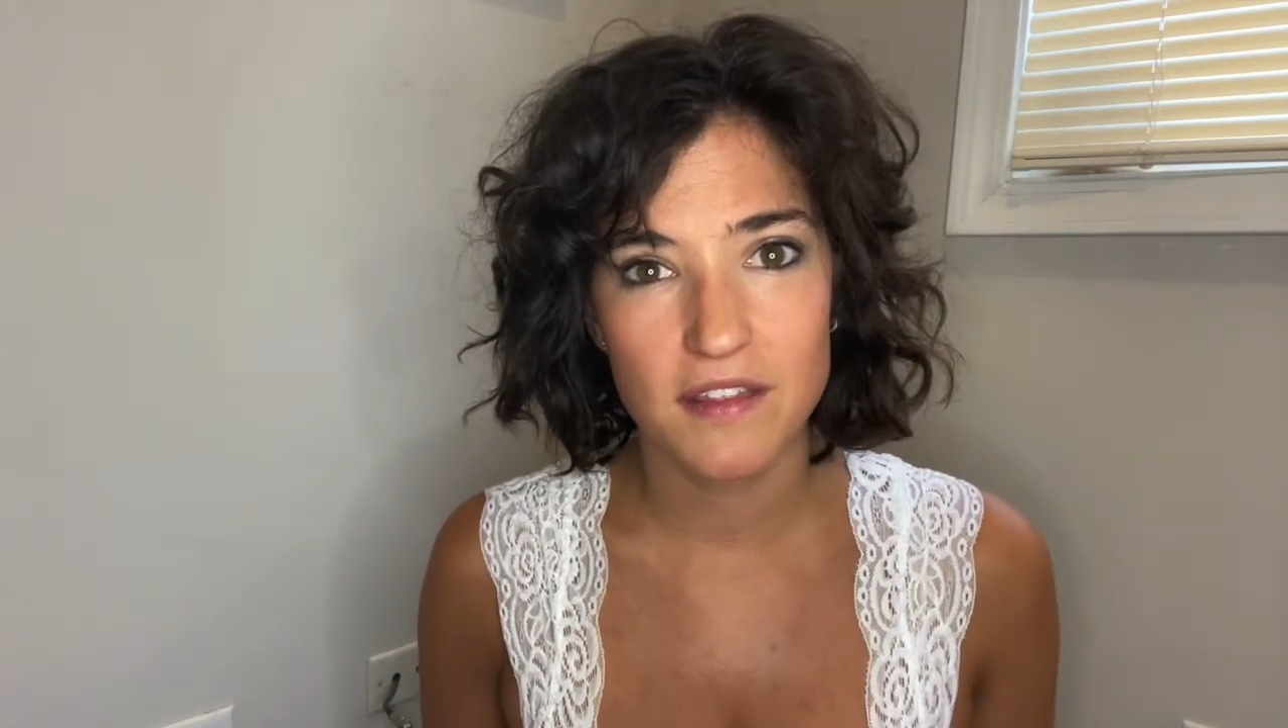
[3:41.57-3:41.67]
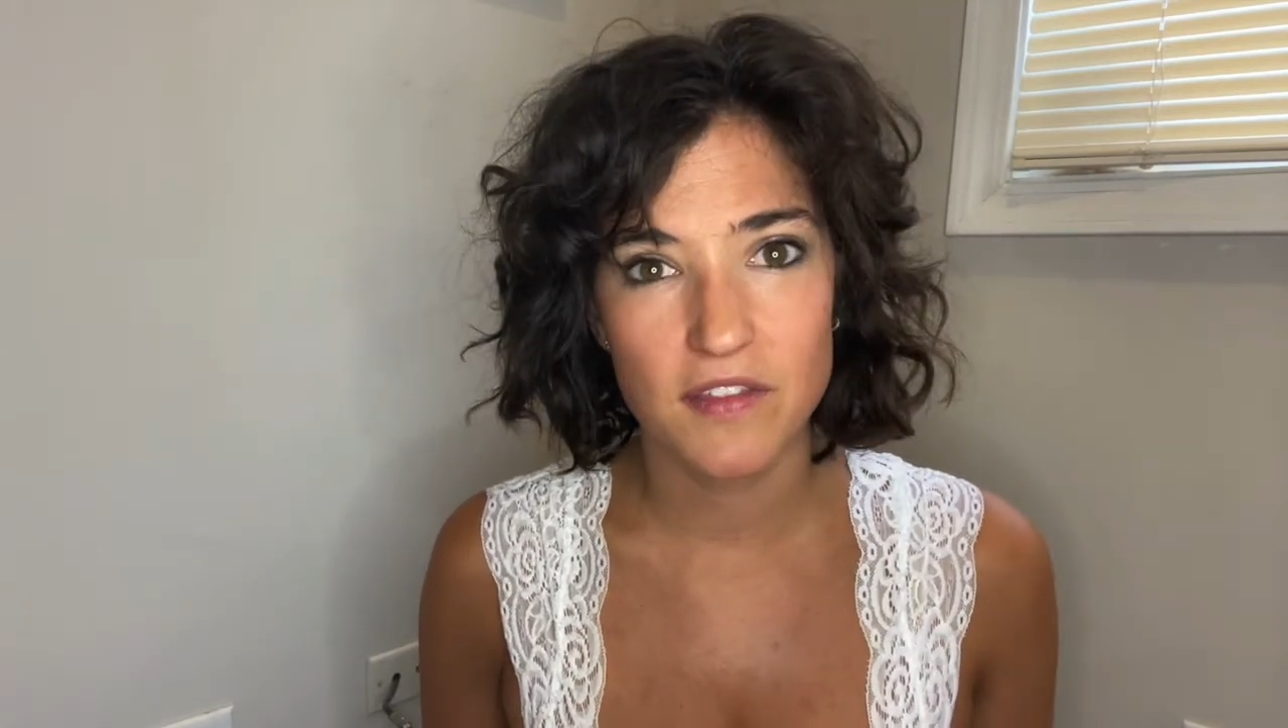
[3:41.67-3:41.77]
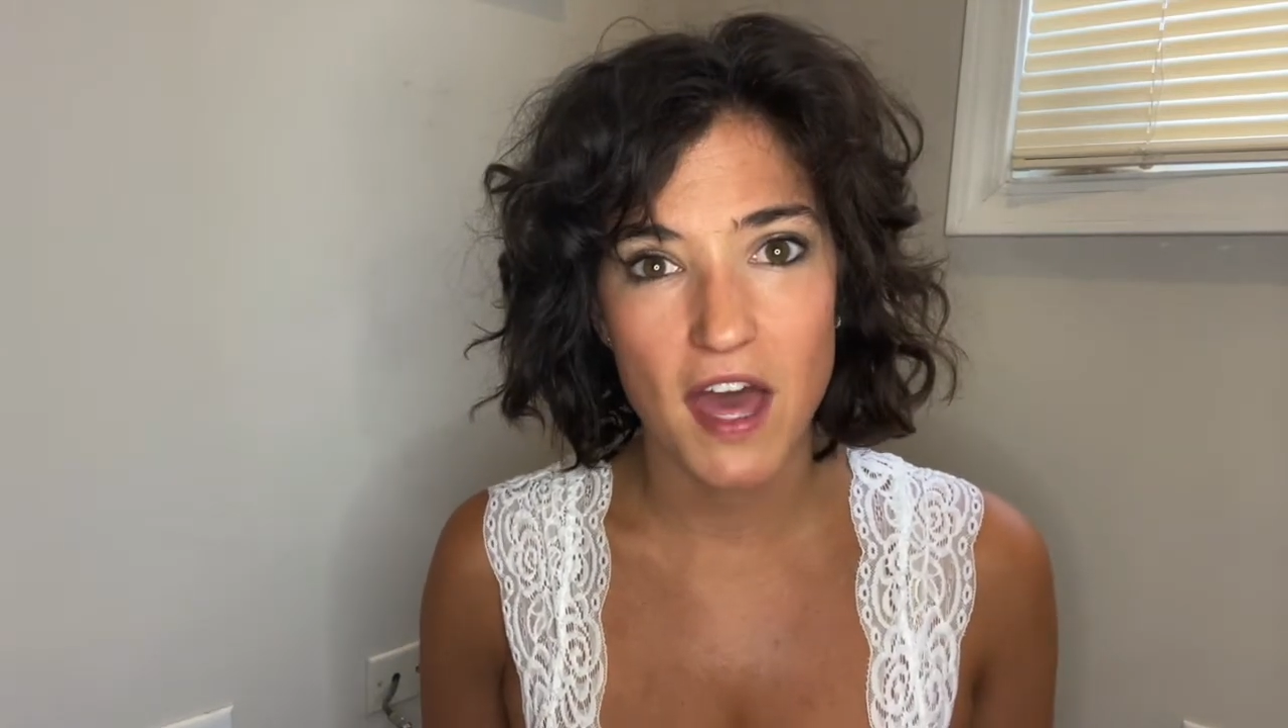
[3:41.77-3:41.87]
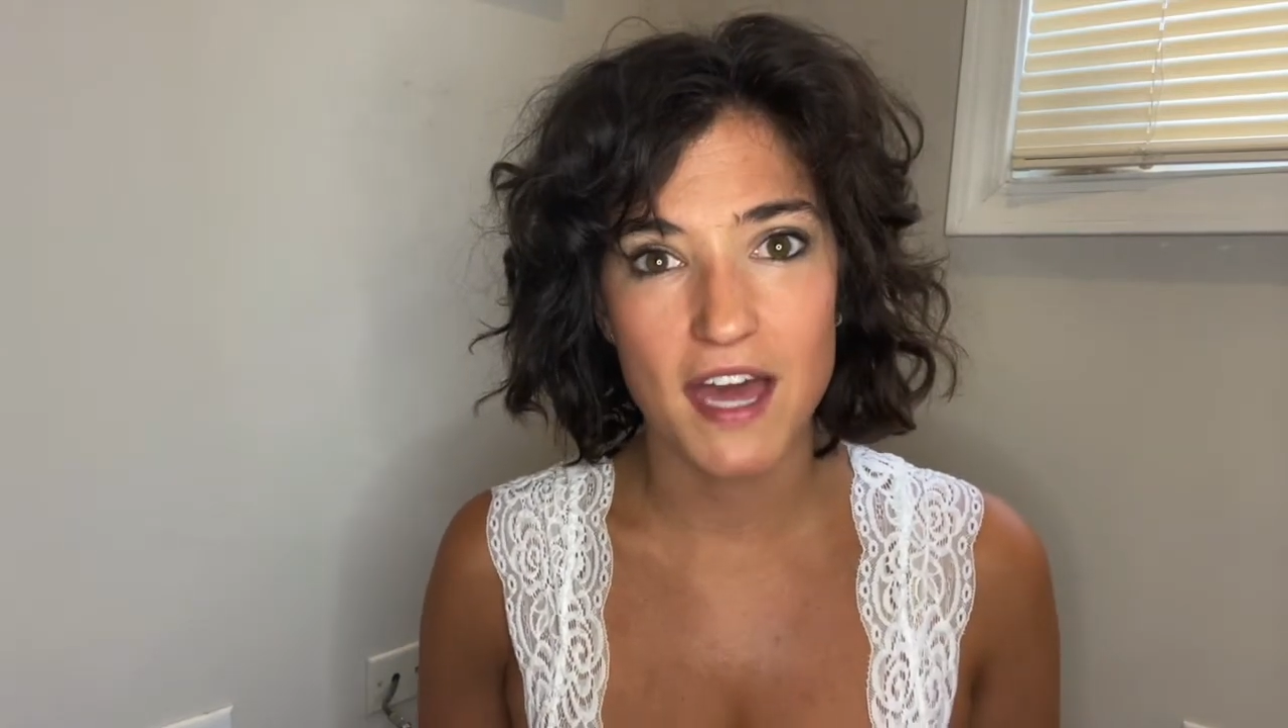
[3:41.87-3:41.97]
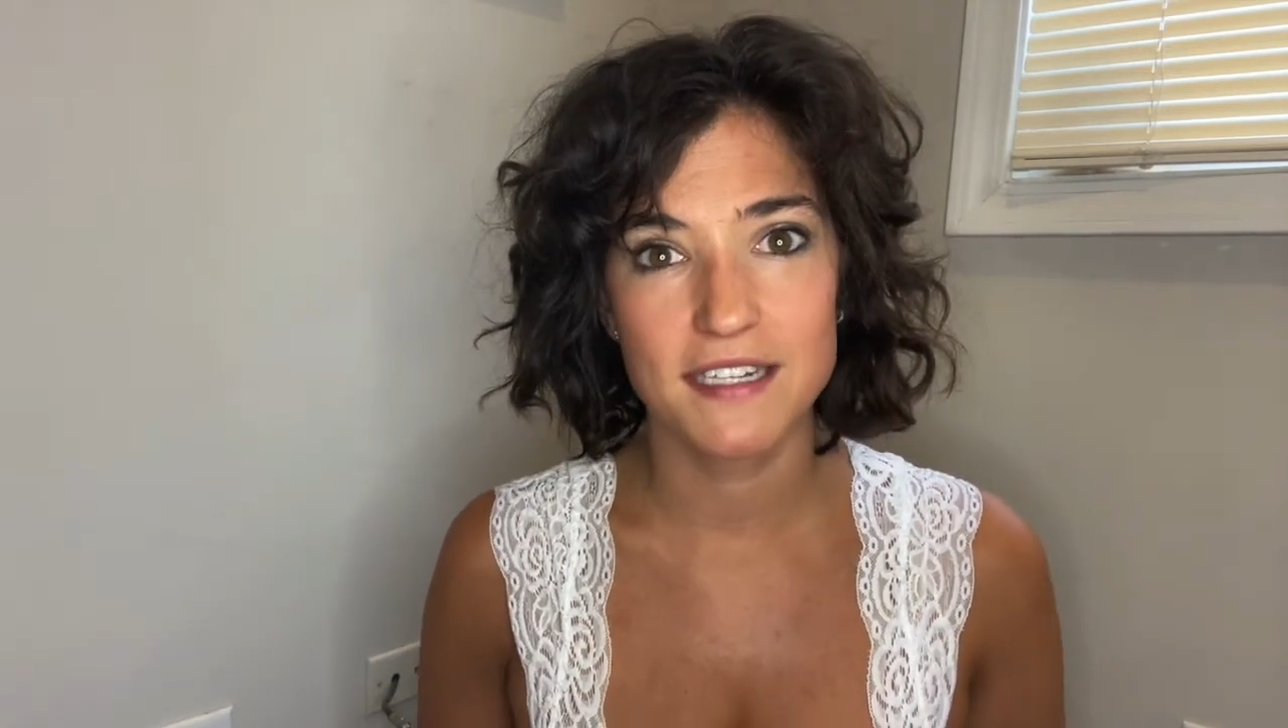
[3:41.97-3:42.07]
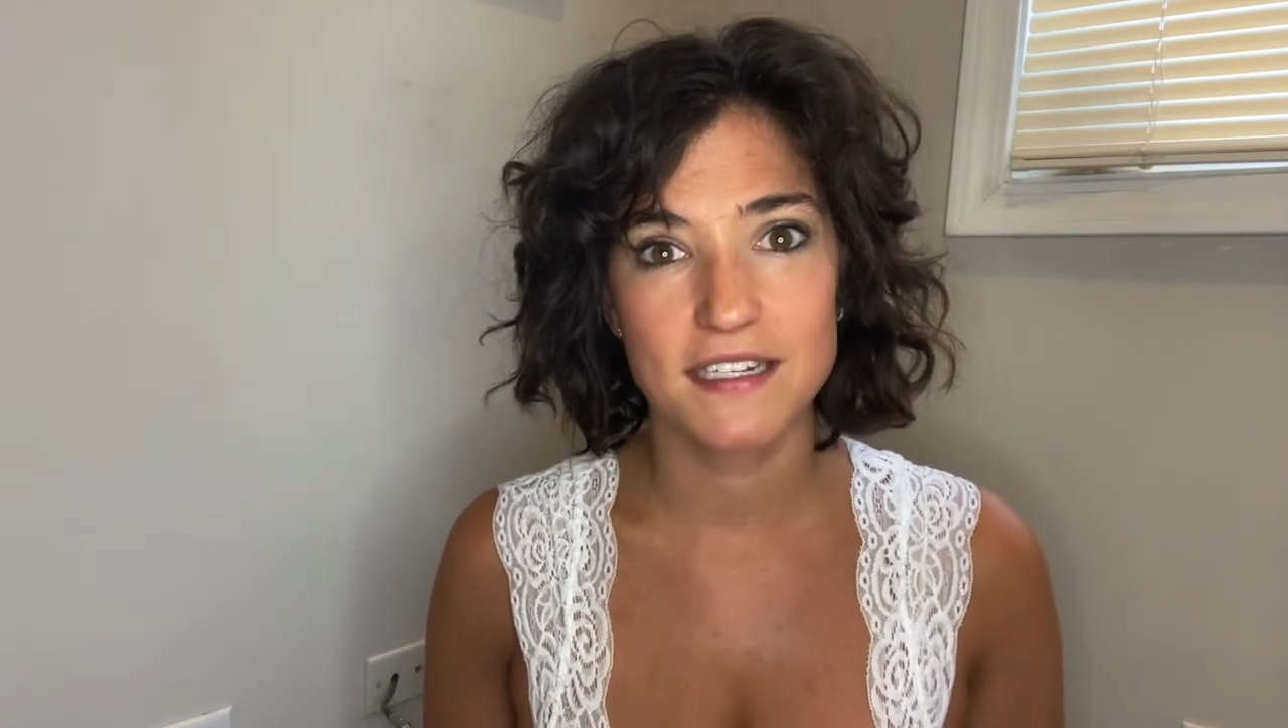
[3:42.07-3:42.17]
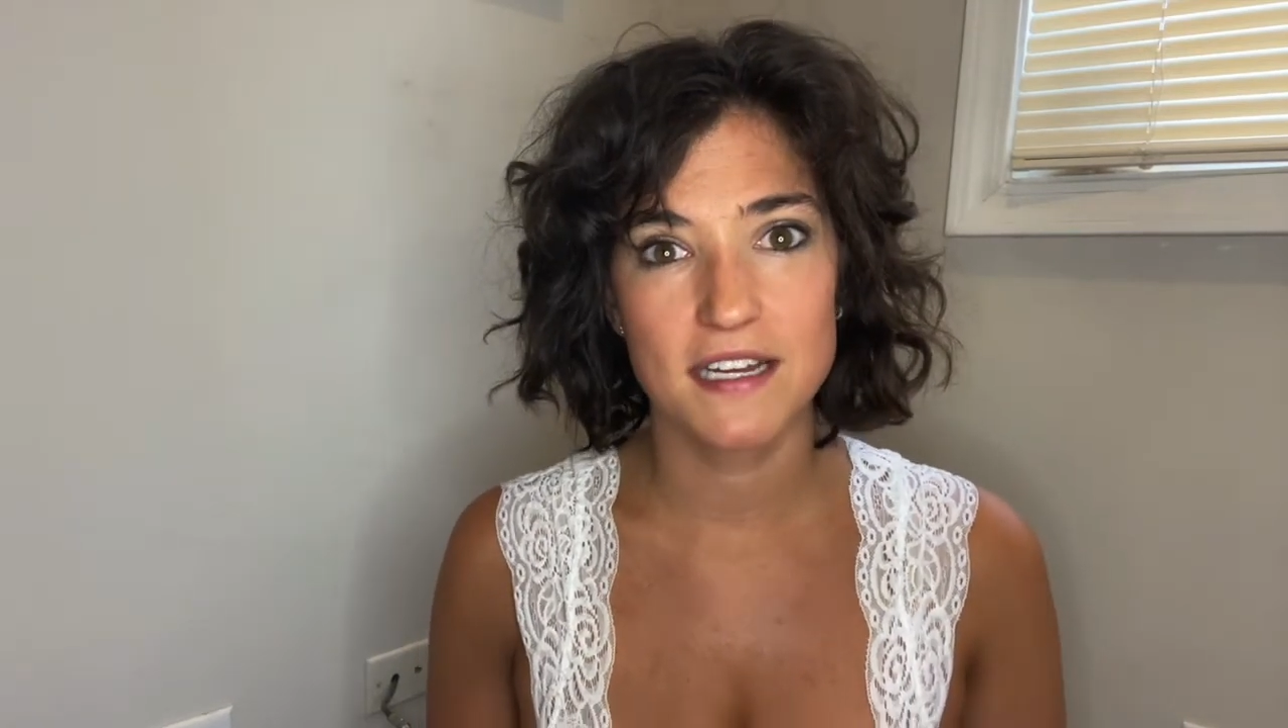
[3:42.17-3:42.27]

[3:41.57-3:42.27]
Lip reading: that